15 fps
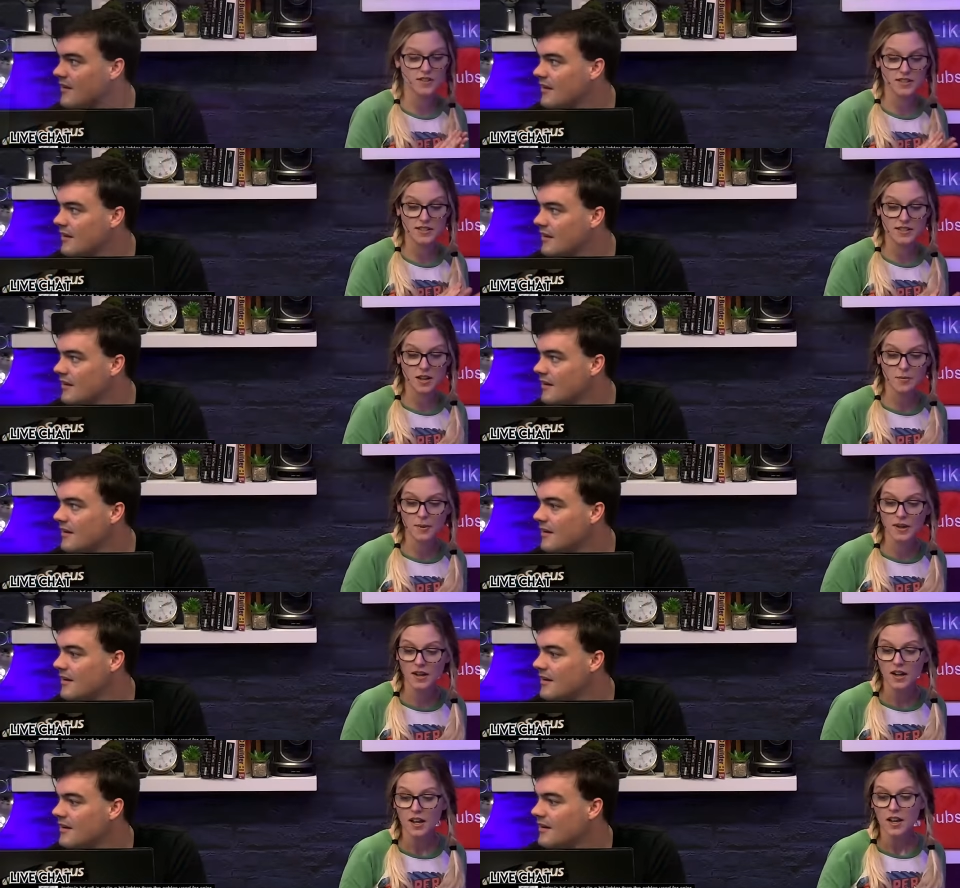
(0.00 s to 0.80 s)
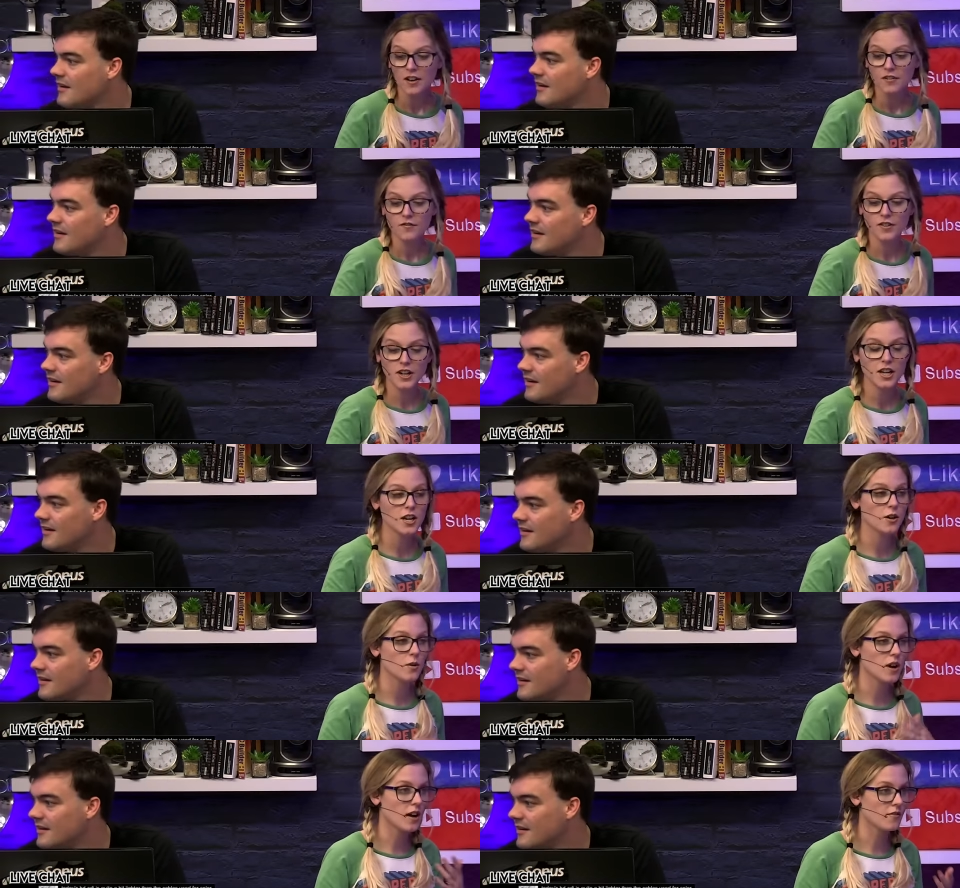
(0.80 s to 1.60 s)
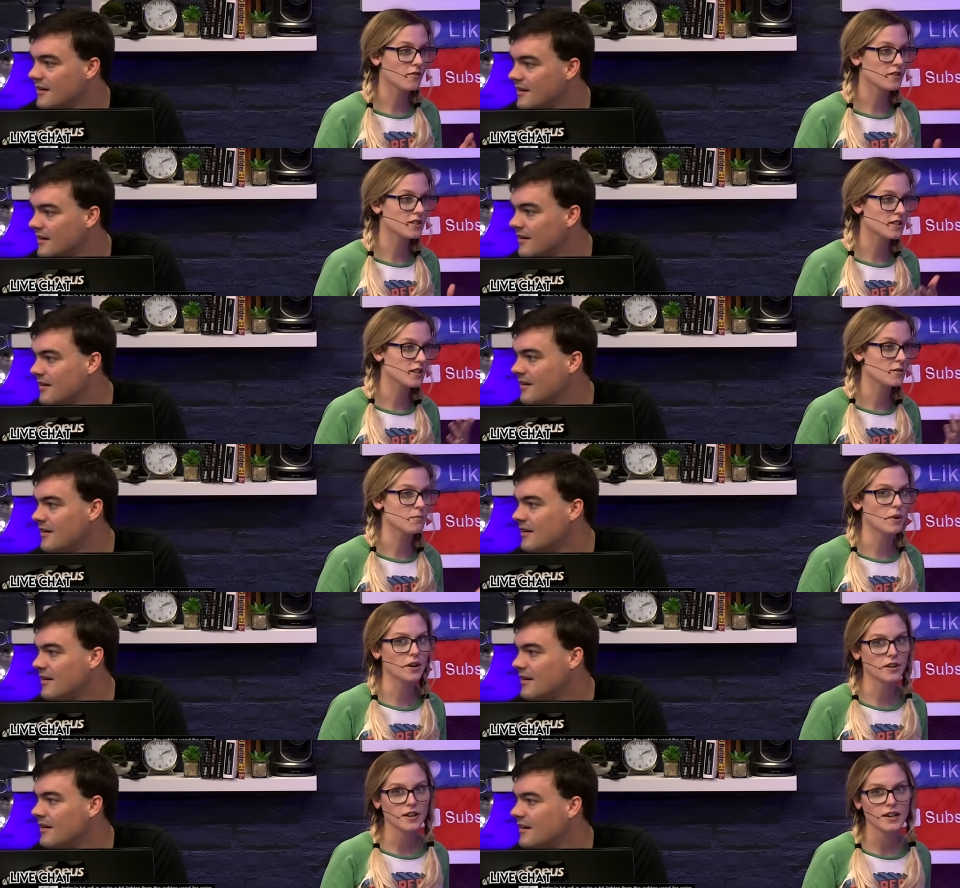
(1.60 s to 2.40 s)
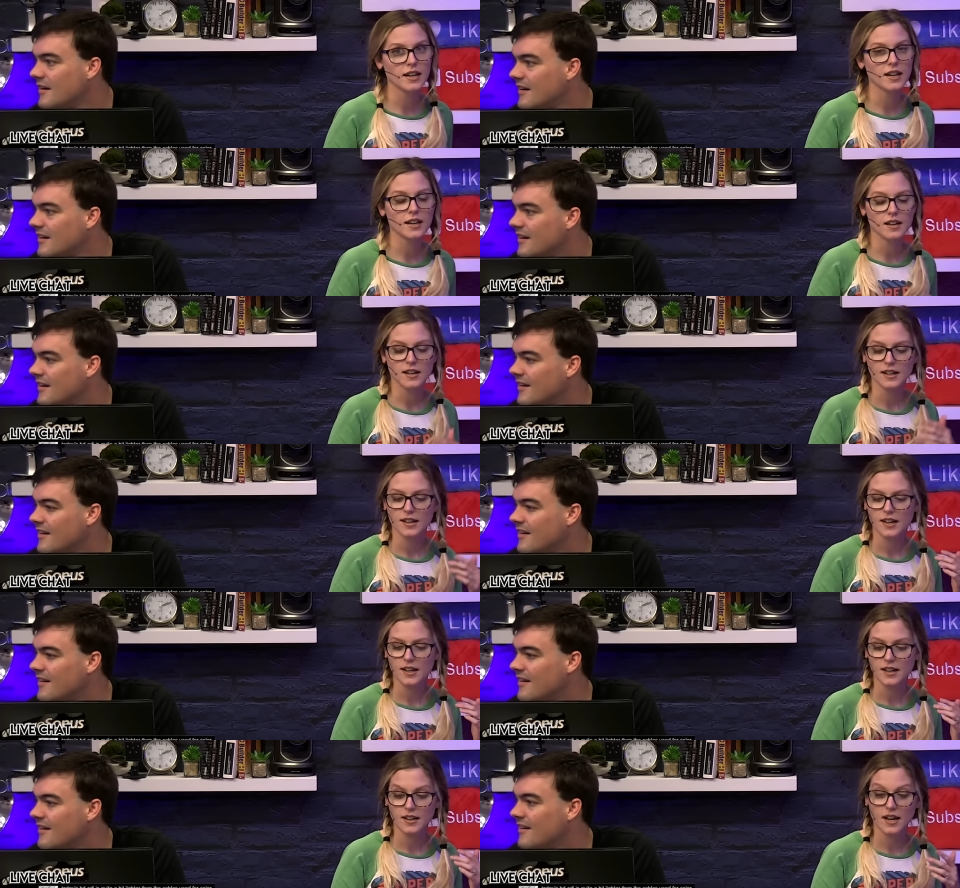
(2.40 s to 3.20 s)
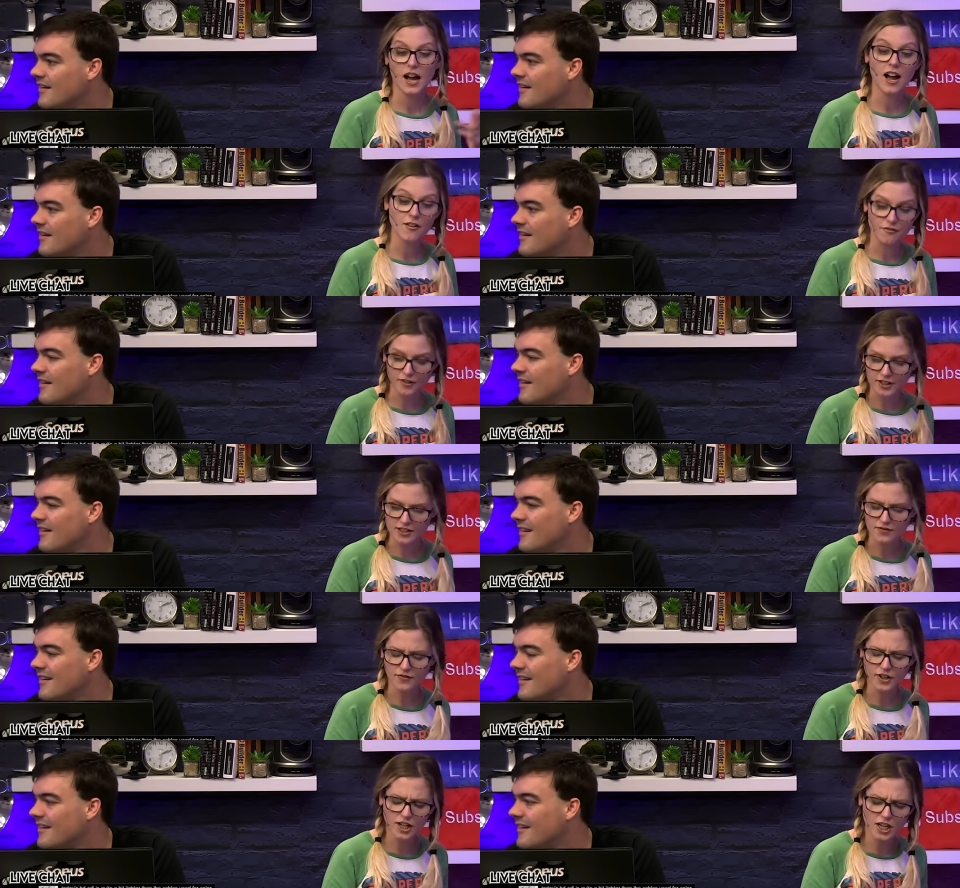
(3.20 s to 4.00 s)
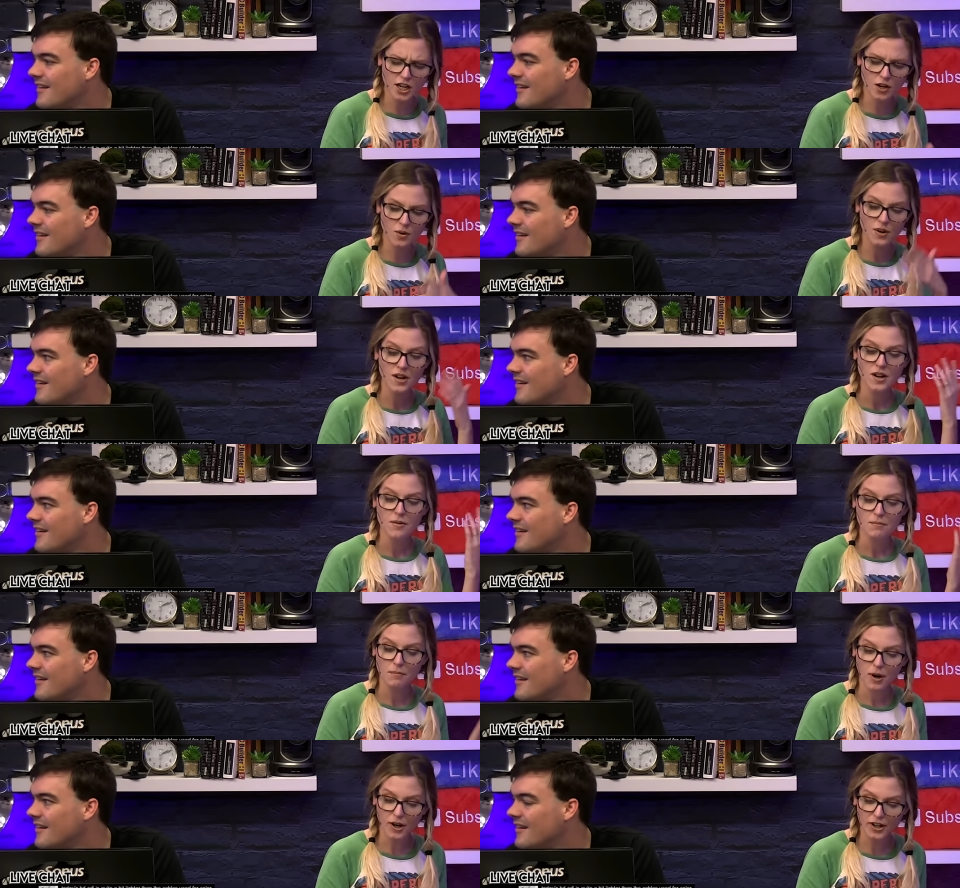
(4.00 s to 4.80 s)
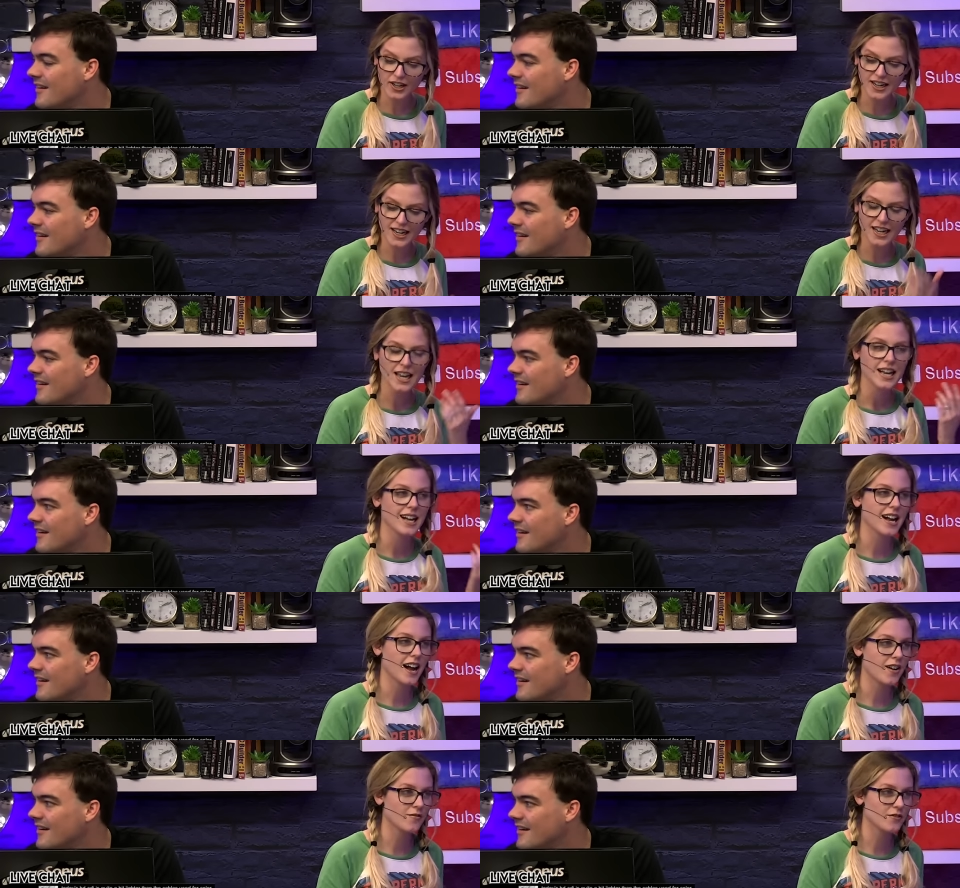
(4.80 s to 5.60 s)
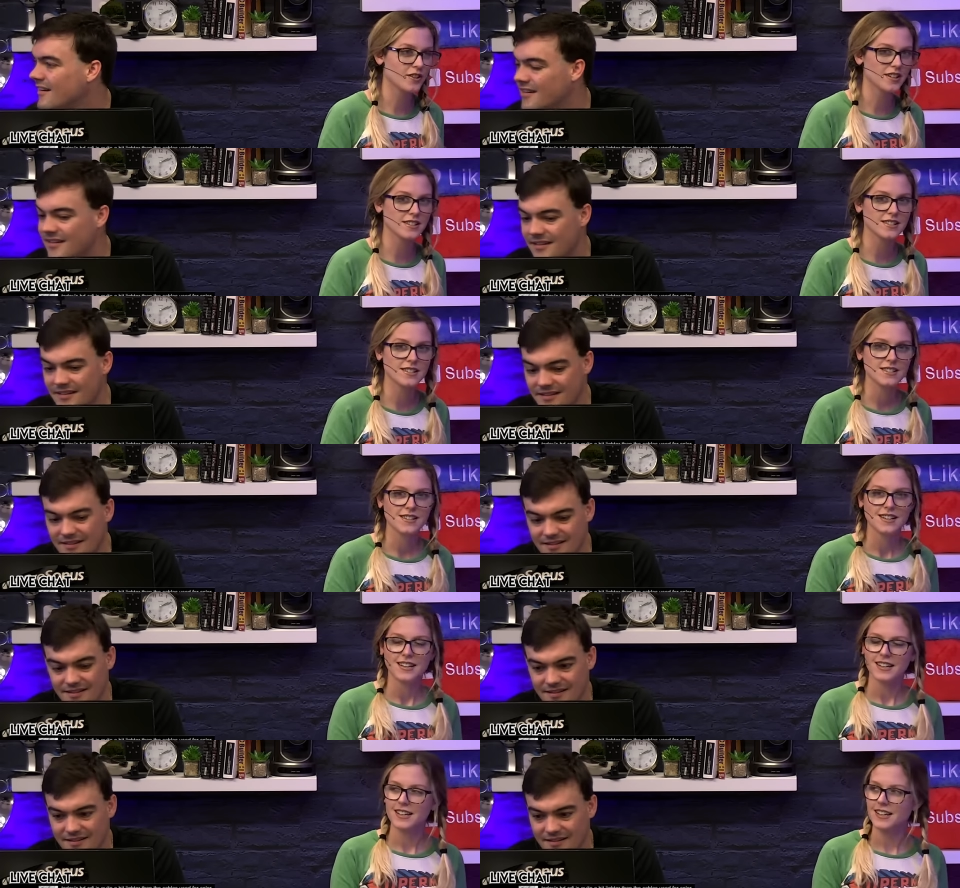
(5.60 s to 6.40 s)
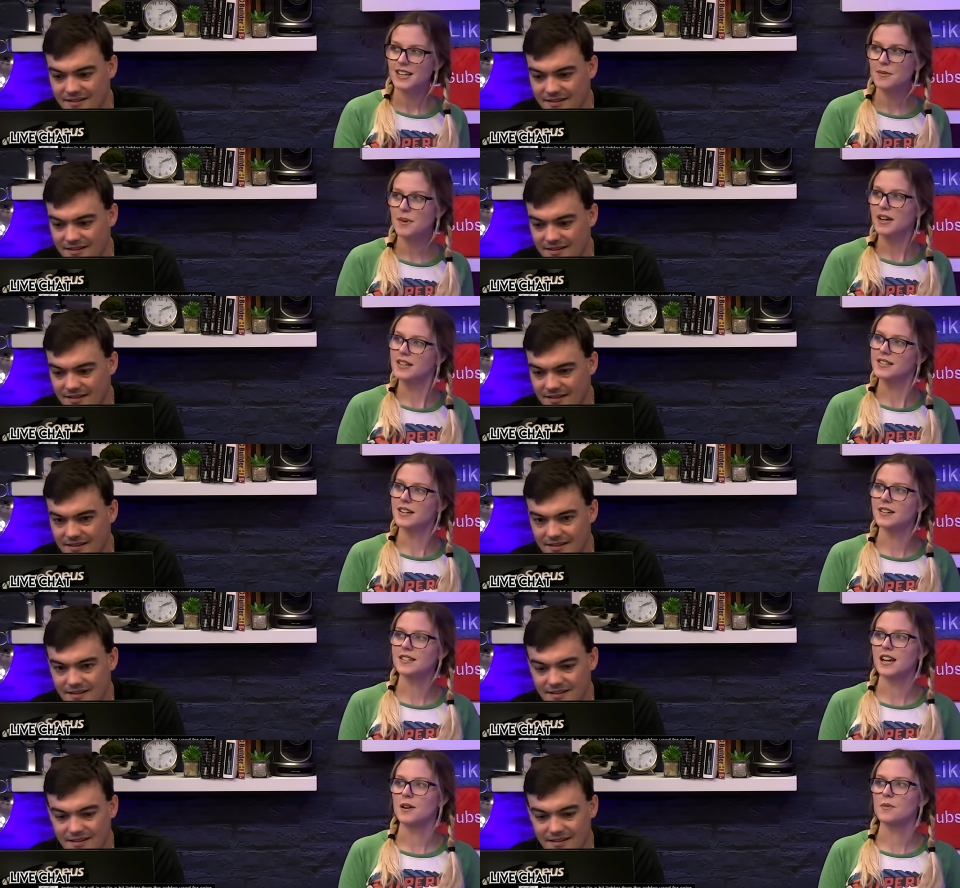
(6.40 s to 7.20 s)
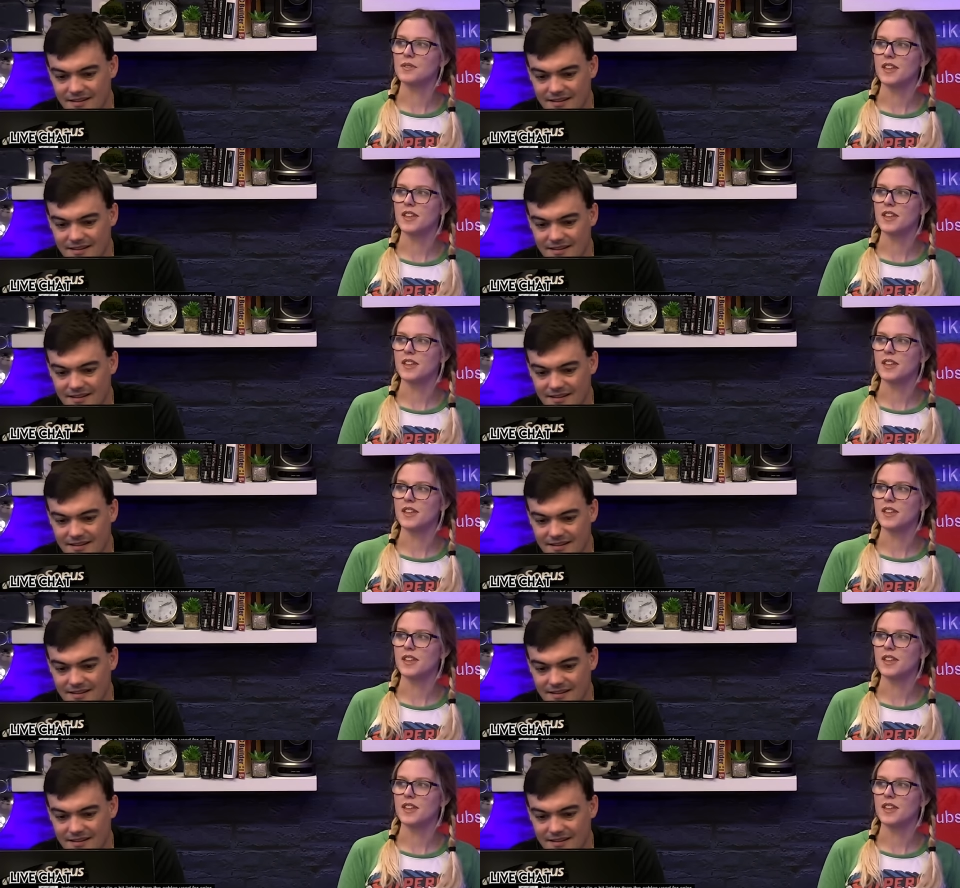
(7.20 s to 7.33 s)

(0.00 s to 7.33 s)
Speaker 1: VidSummit Video Conferencing Marketing uh, Conference. Video Marketing Conference. Keep getting tongue-tied